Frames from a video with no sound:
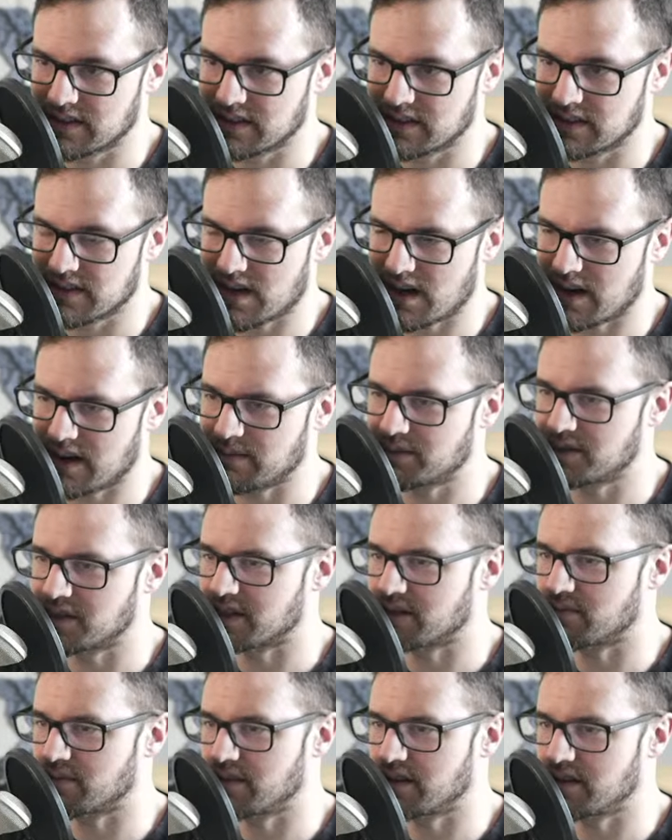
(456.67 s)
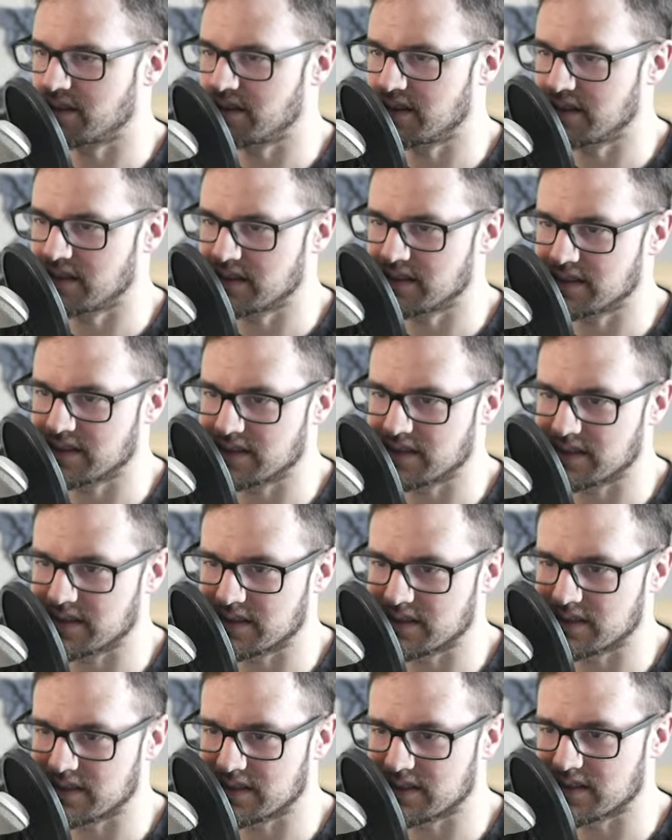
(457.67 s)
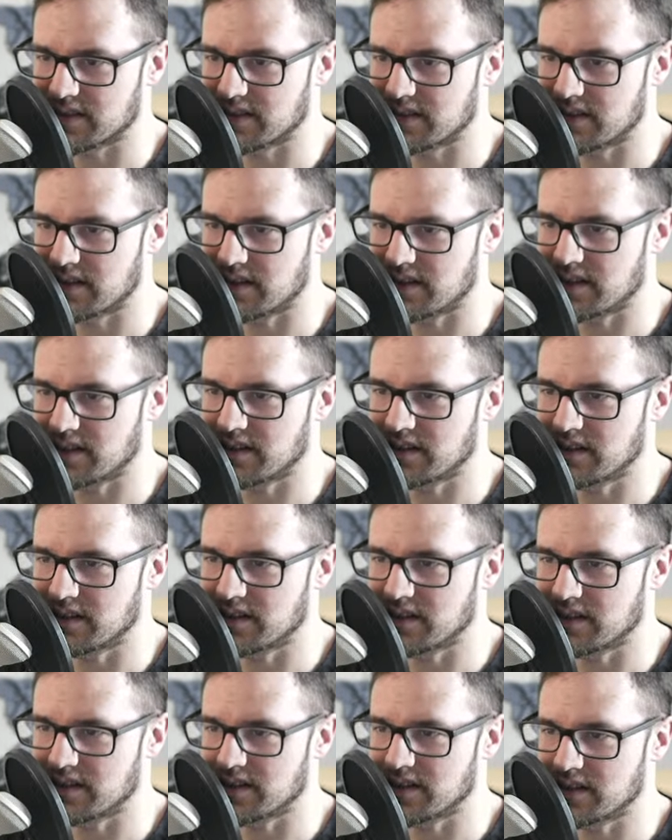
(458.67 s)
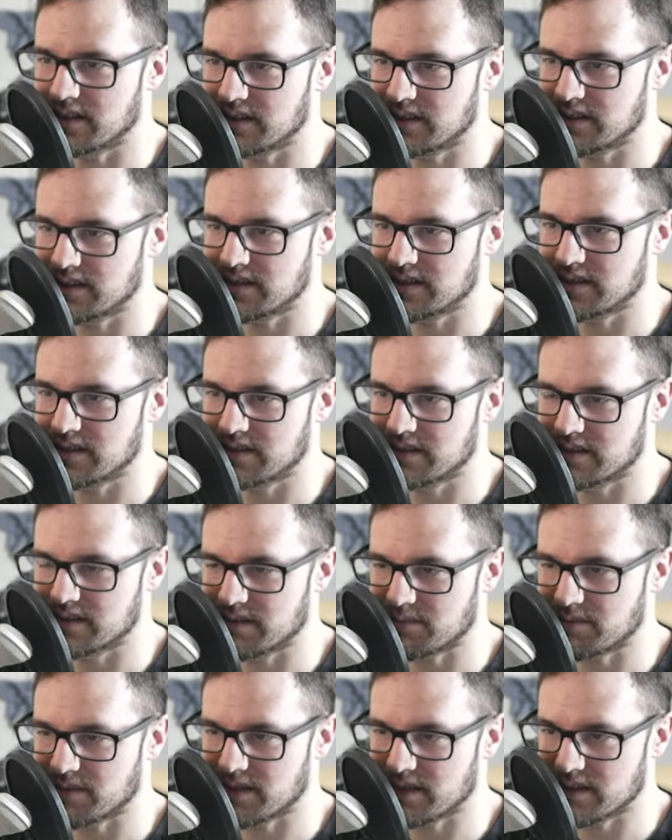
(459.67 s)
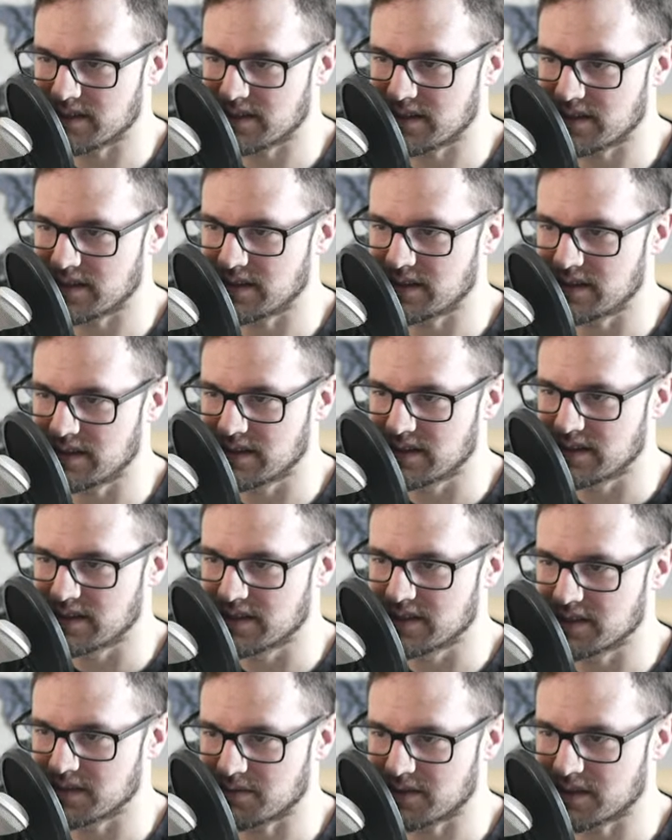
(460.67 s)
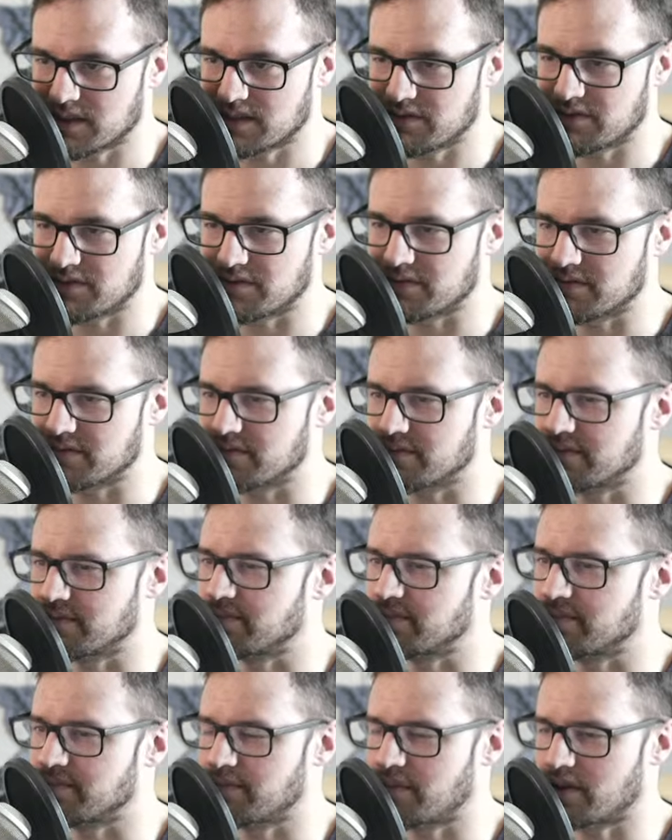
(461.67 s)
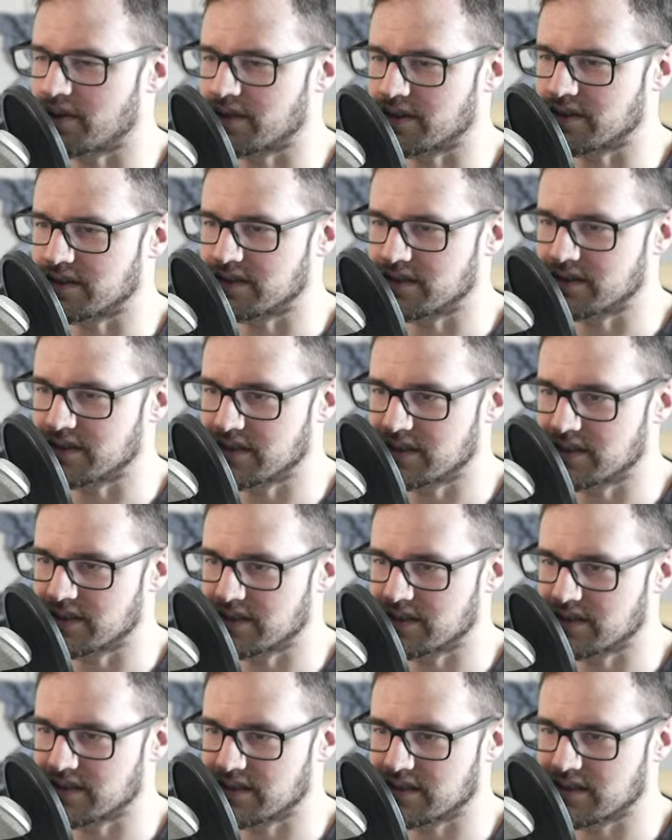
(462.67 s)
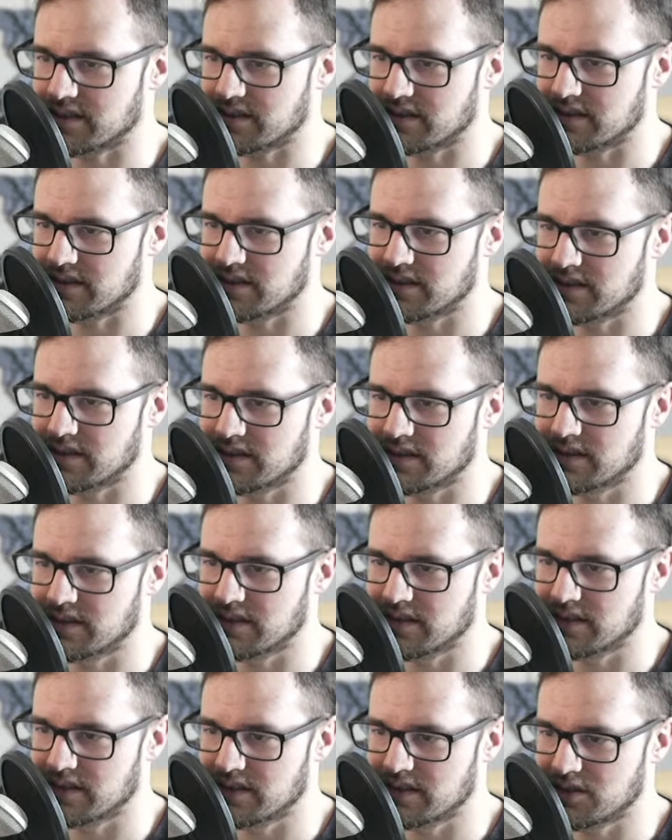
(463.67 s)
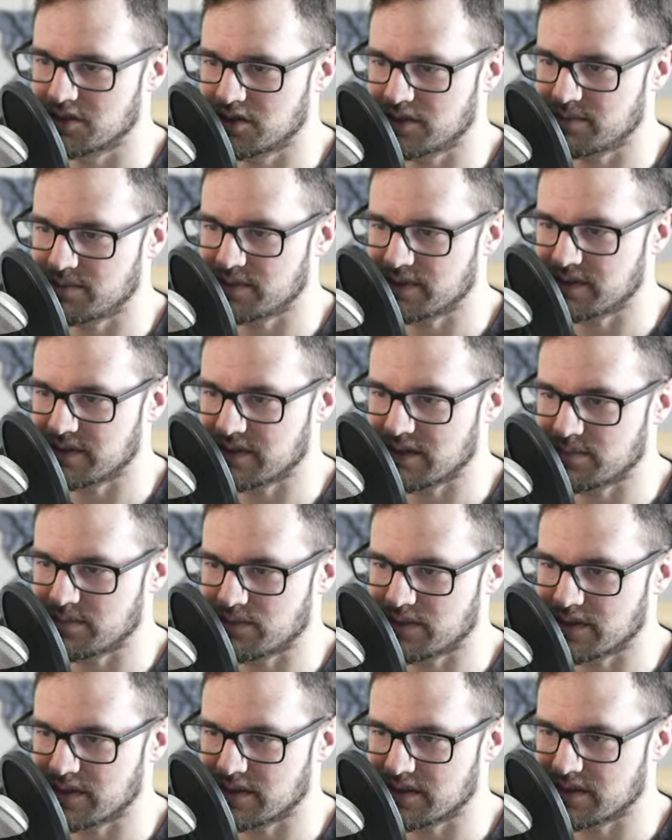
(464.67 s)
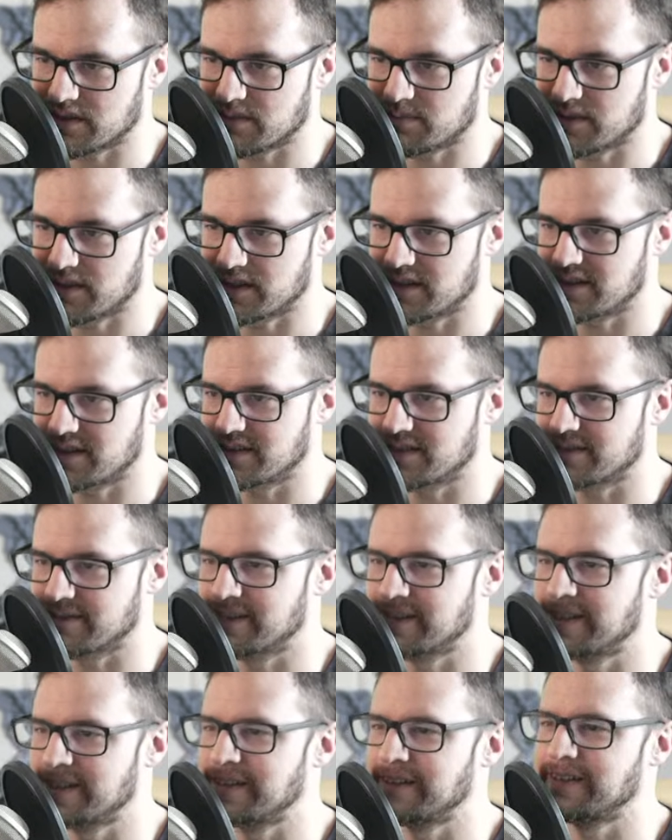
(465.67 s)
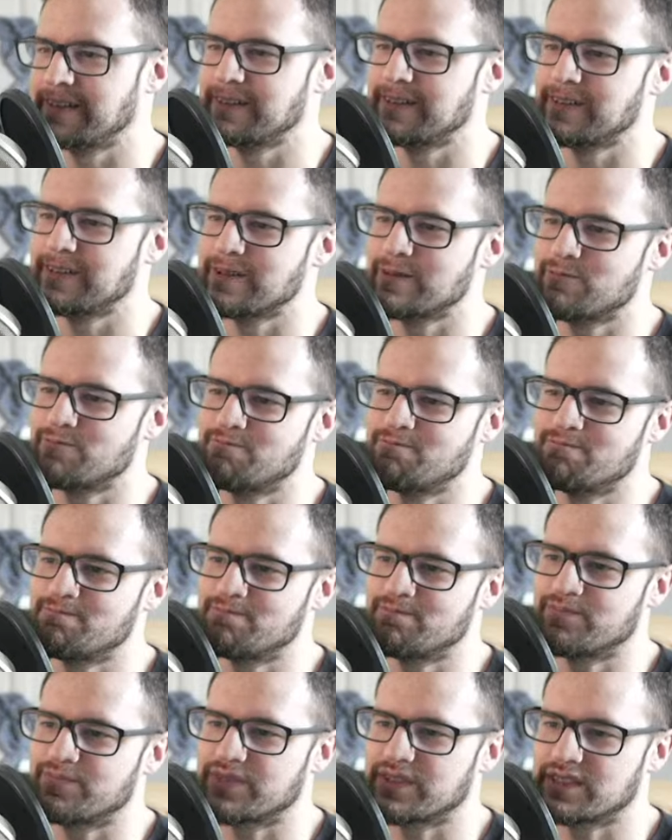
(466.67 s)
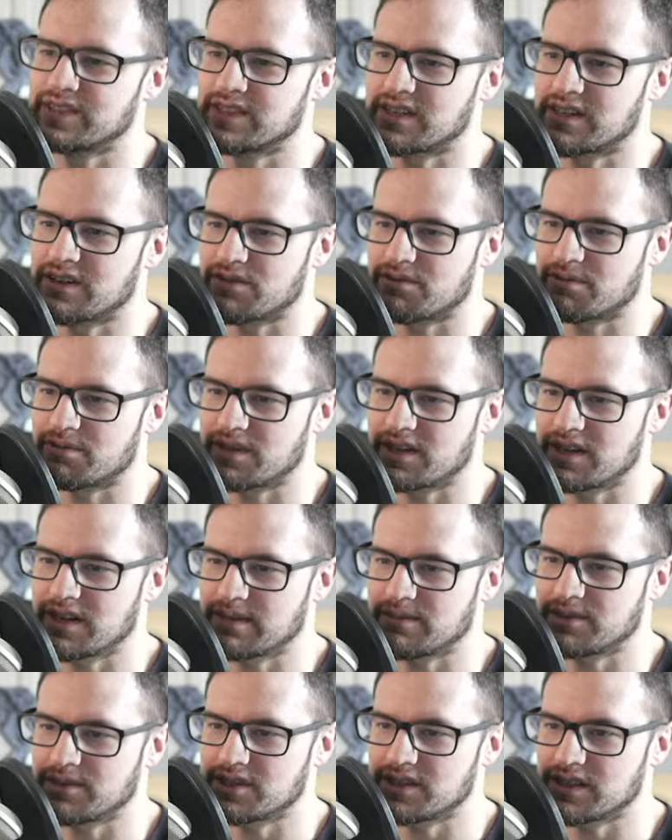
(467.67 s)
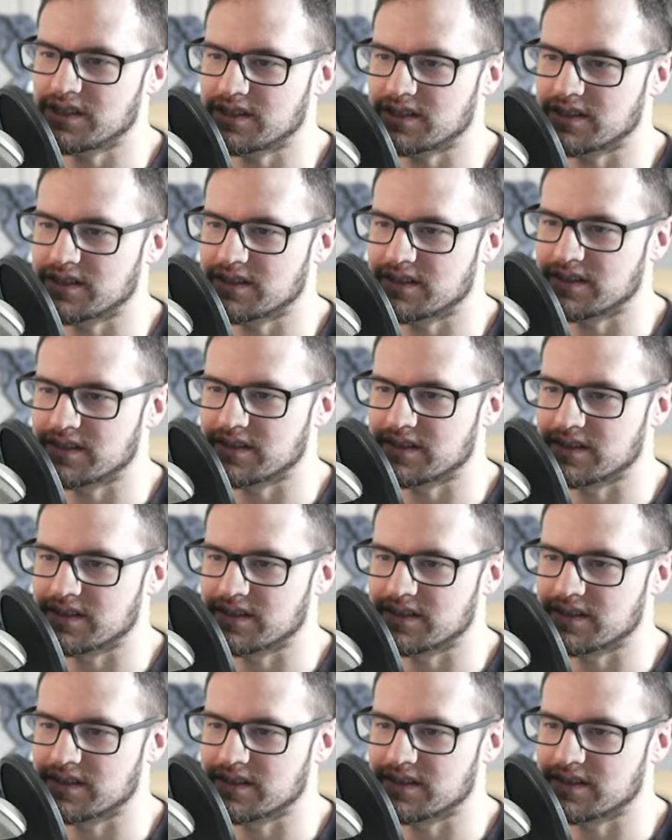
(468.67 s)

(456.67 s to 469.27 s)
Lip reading: object within this called something to some kind of particle. So let's look. Should be somewhere. Come on. Is it a 3D object?